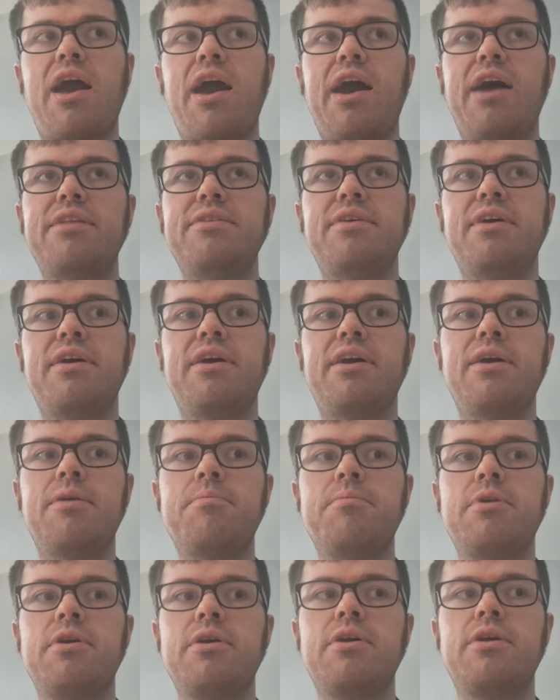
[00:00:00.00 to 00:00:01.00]

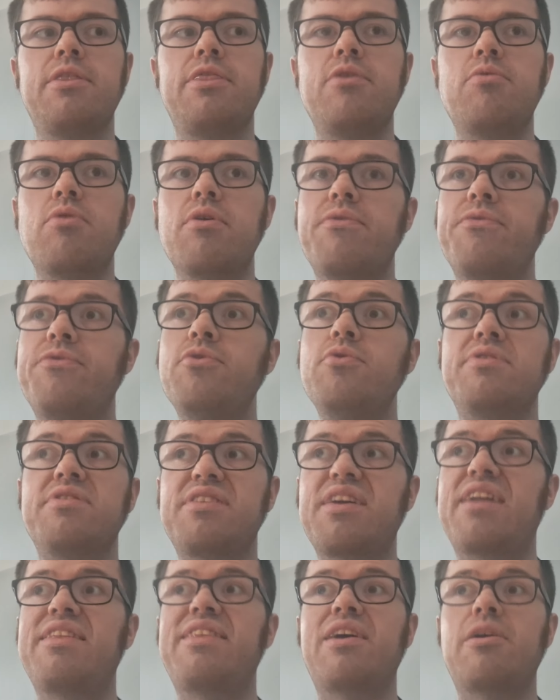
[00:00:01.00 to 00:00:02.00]
And there were a few
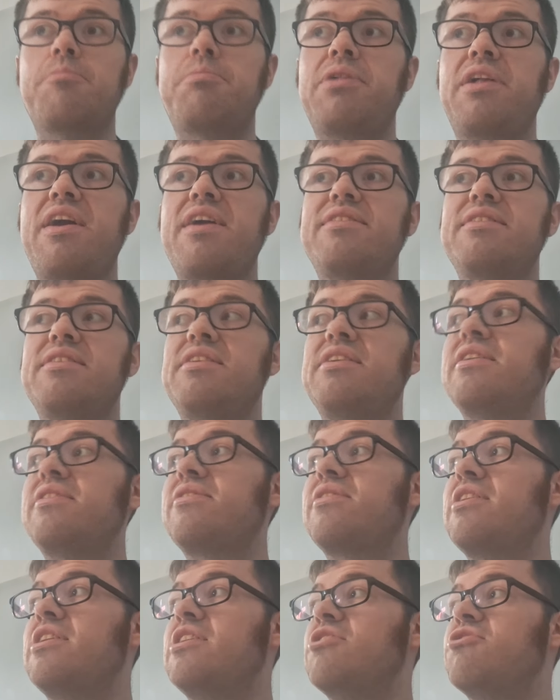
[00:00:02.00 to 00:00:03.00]
standout players in
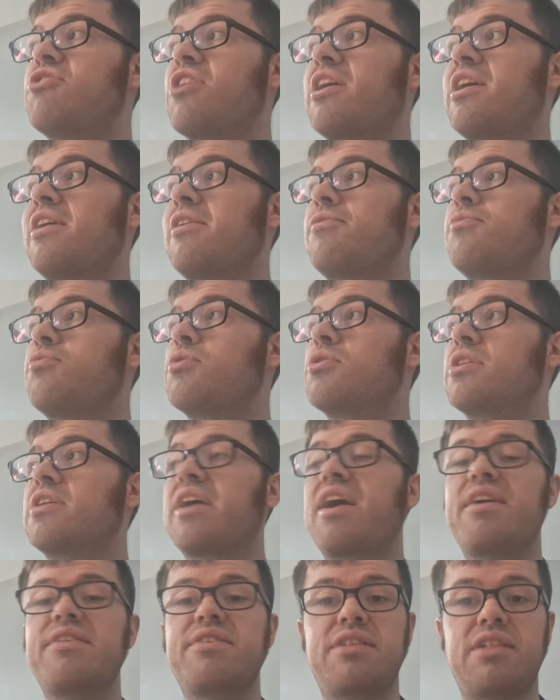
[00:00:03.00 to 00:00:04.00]
each half. We're going to
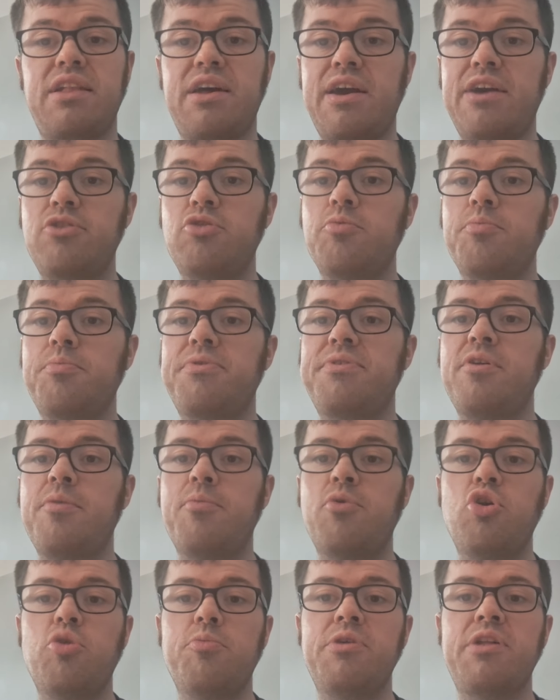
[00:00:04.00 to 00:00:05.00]
get into the lineups in a
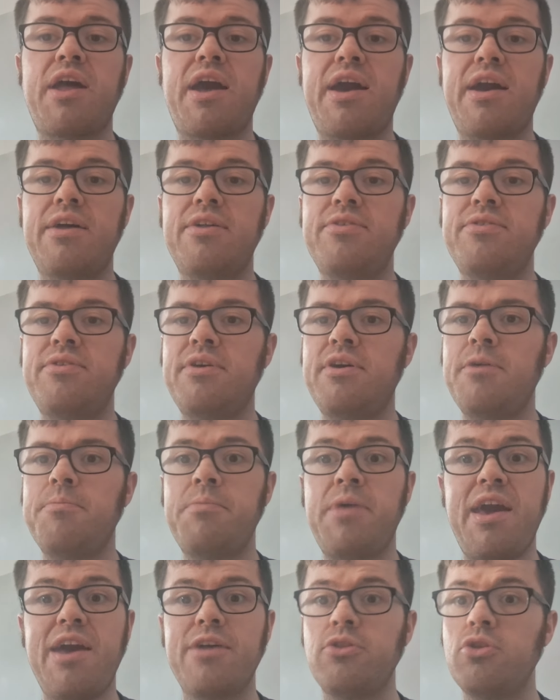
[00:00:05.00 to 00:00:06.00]
moment. And
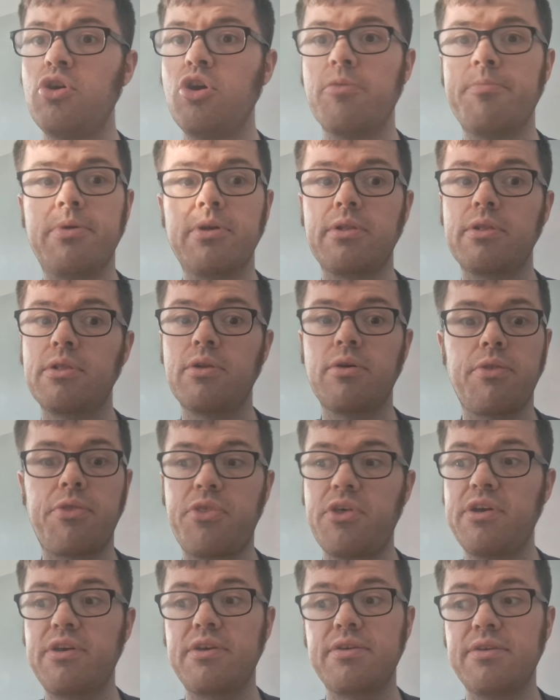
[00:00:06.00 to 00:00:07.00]
look,
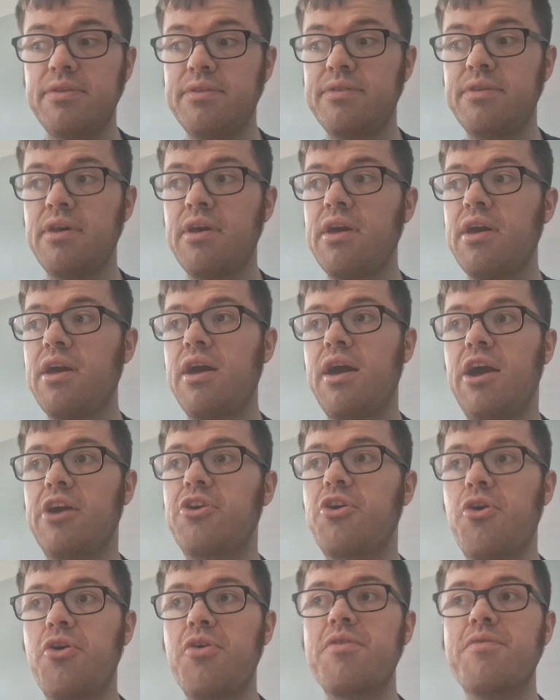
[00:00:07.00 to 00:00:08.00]
things are
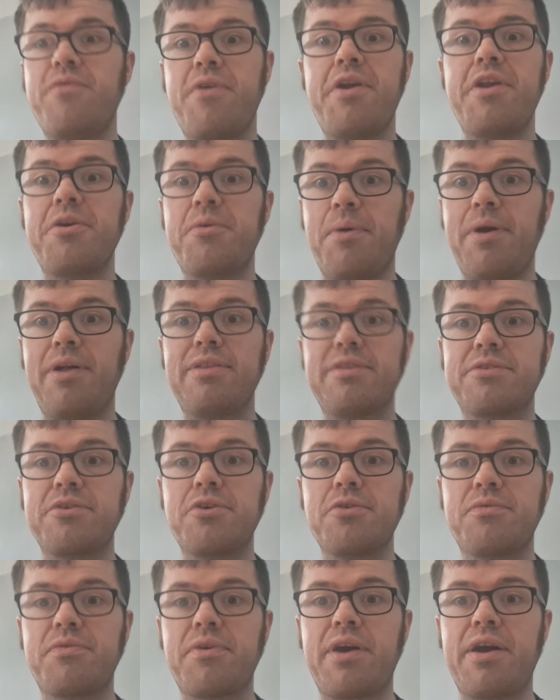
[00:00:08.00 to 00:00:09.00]
going very well
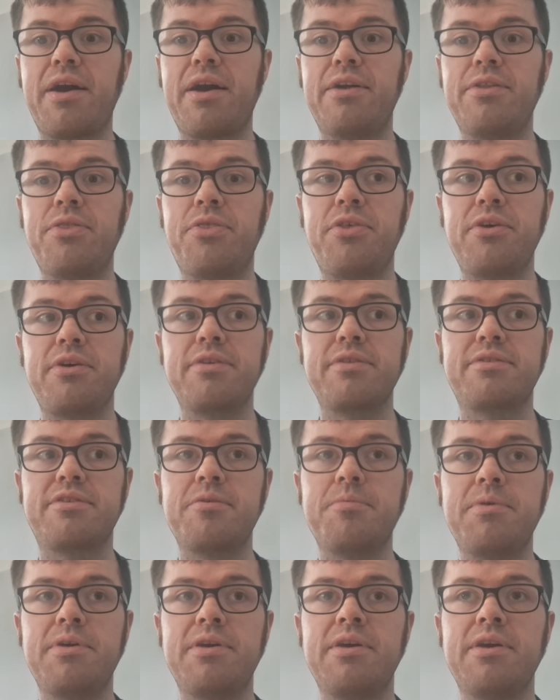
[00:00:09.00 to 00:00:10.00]
so far. And things
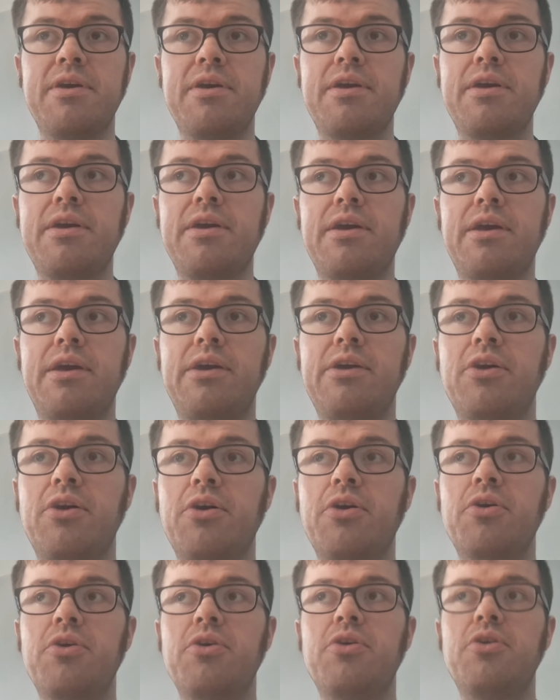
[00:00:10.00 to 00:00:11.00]
to be, you
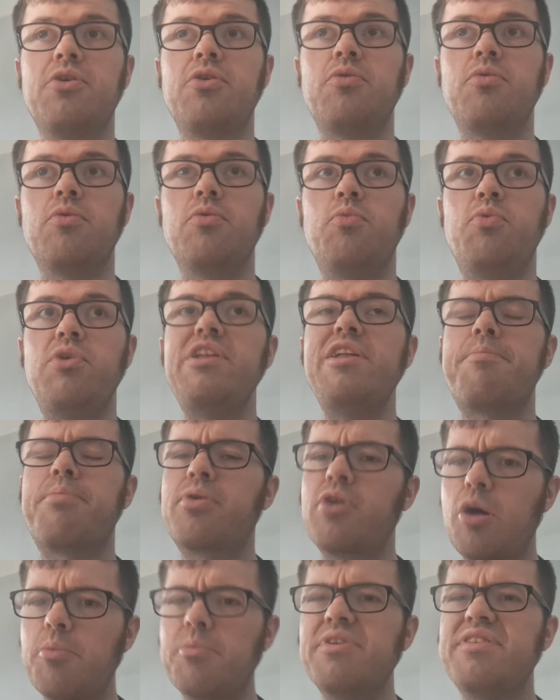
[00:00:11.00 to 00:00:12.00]
know, really
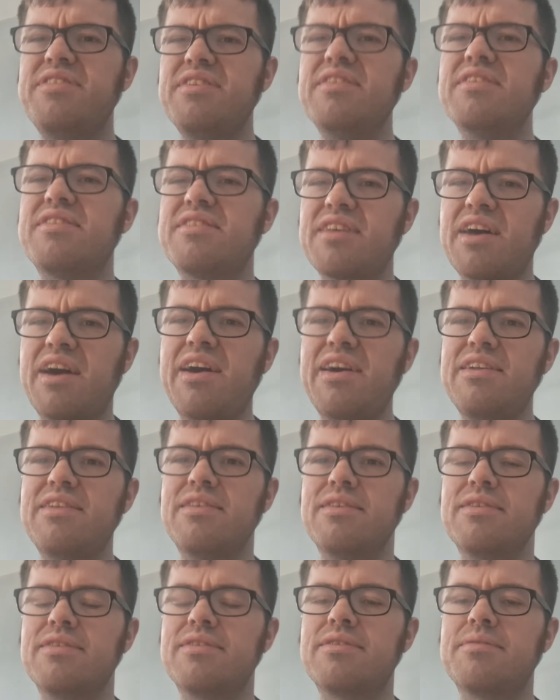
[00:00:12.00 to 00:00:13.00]
promising
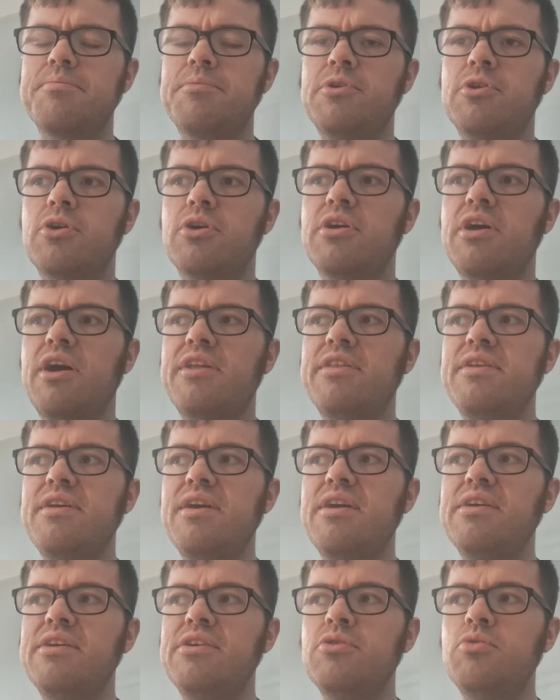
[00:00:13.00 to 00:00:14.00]
signs. You know, and
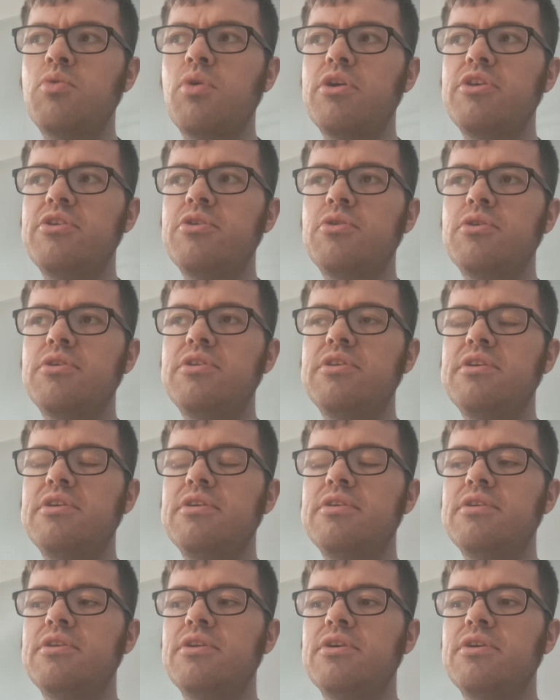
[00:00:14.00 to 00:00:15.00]

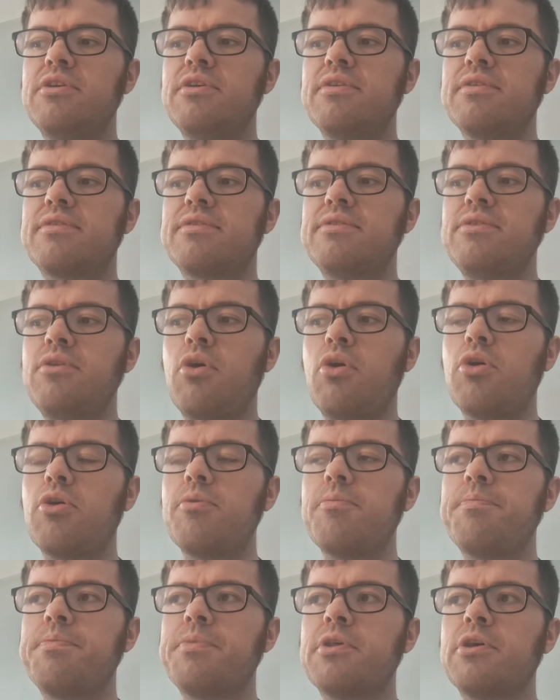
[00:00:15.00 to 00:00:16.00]
you know, it's
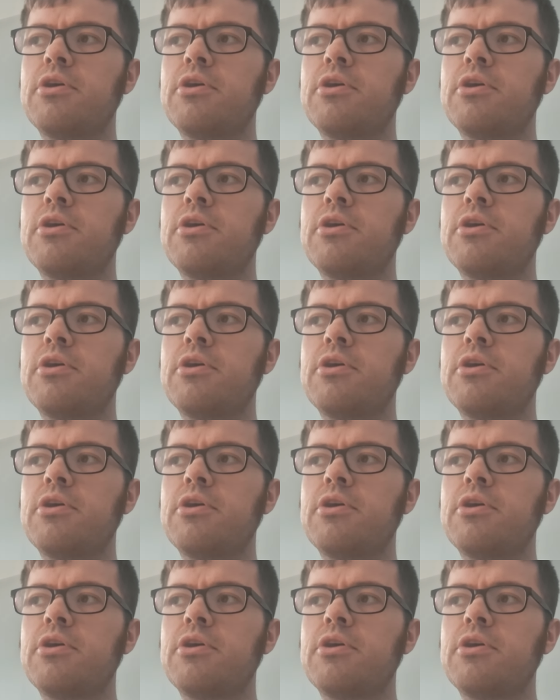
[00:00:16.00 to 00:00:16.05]
not,